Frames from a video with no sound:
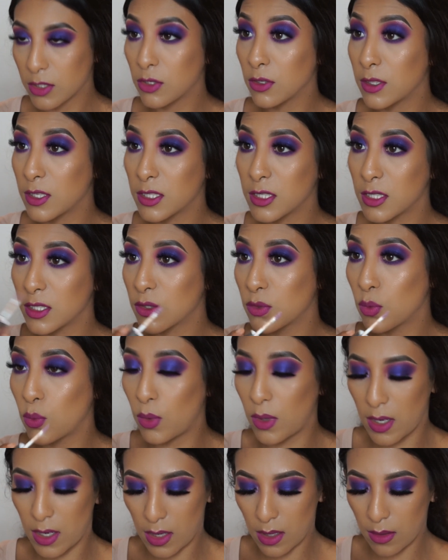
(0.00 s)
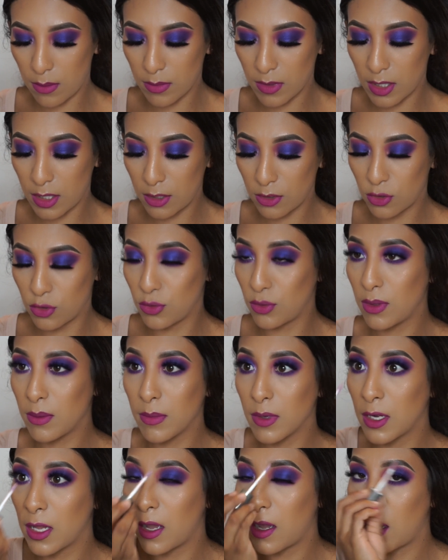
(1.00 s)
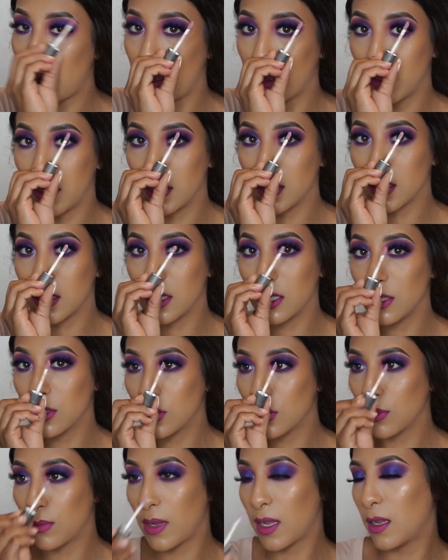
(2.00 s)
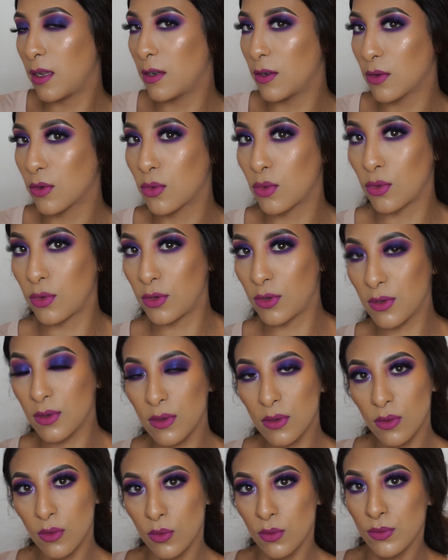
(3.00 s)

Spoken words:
So this is what I'm gonna do. I'm gonna add this into my inner corner.